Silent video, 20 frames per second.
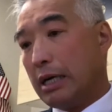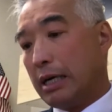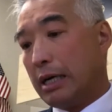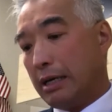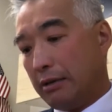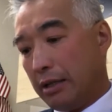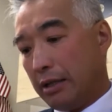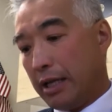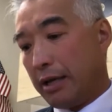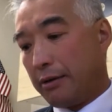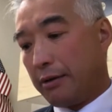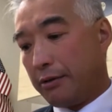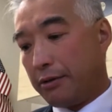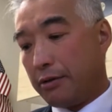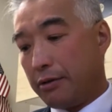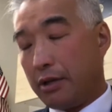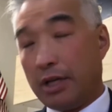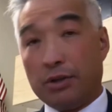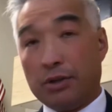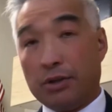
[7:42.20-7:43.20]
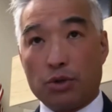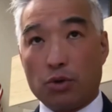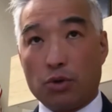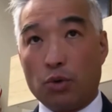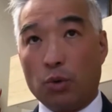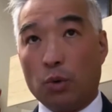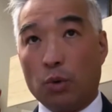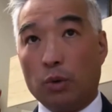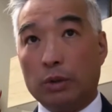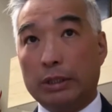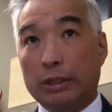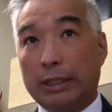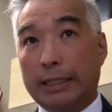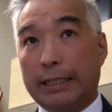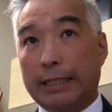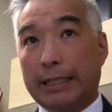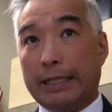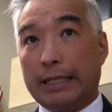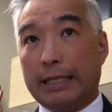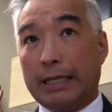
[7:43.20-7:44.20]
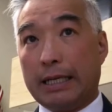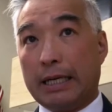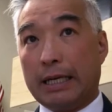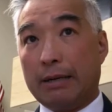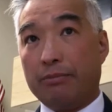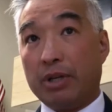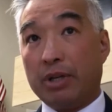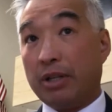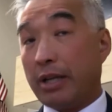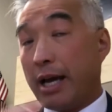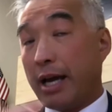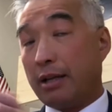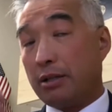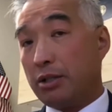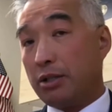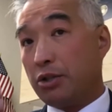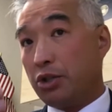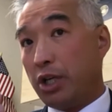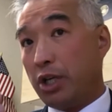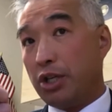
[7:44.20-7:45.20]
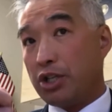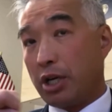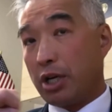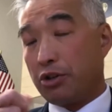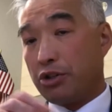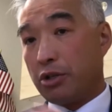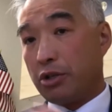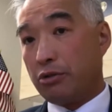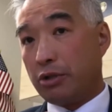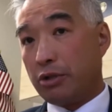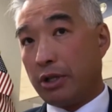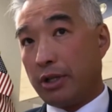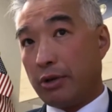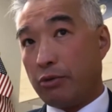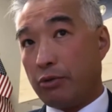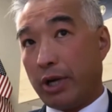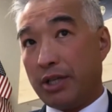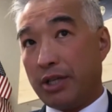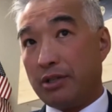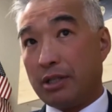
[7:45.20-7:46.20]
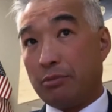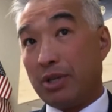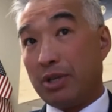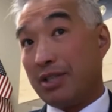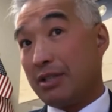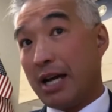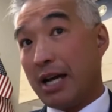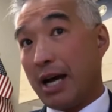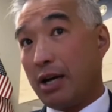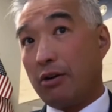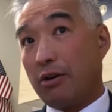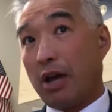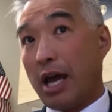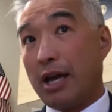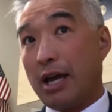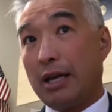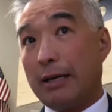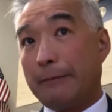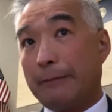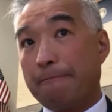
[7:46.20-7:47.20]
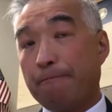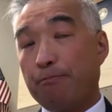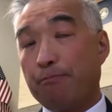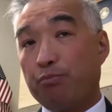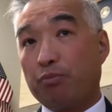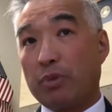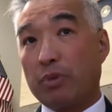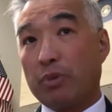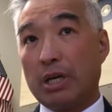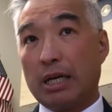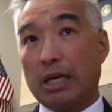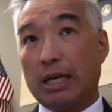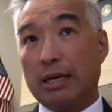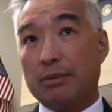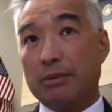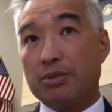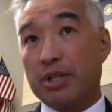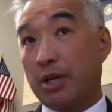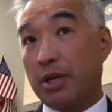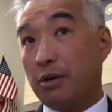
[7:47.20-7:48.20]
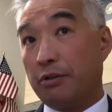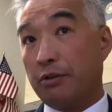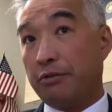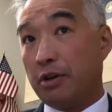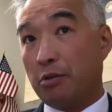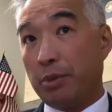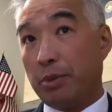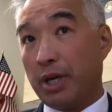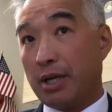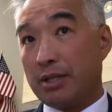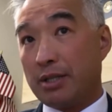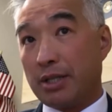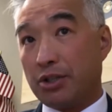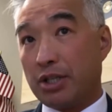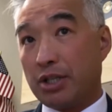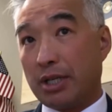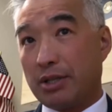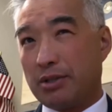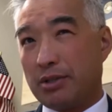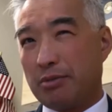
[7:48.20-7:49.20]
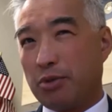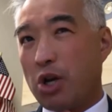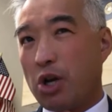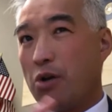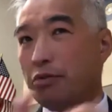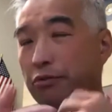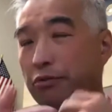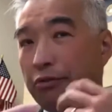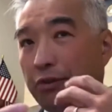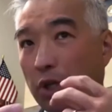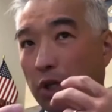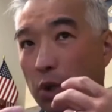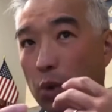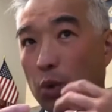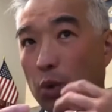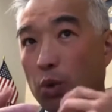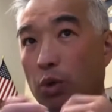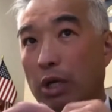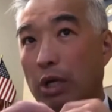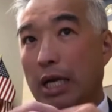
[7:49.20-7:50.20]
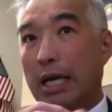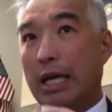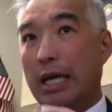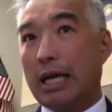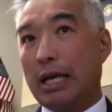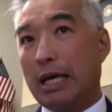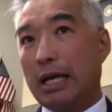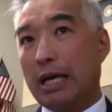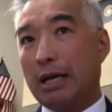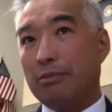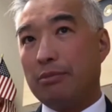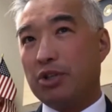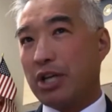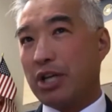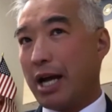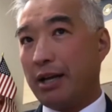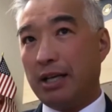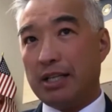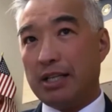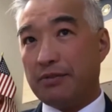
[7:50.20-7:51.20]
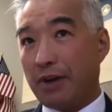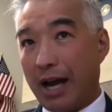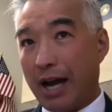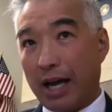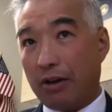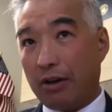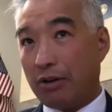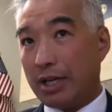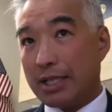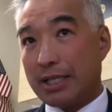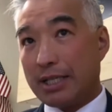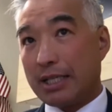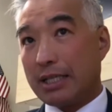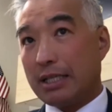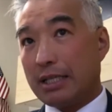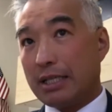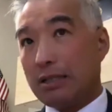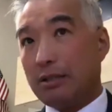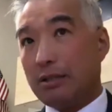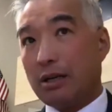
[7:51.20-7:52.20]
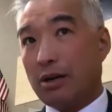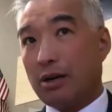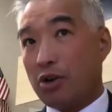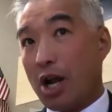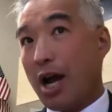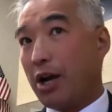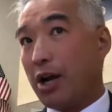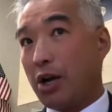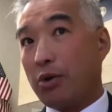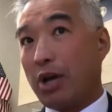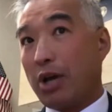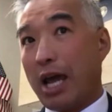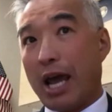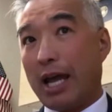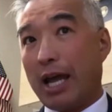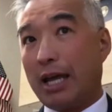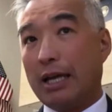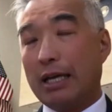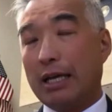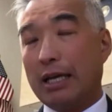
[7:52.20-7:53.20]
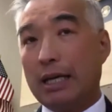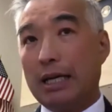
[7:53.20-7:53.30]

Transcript: at length in school, and that to teach our children that racism is not okay. Xenophobia such as Kung flu, Chinese virus are not okay.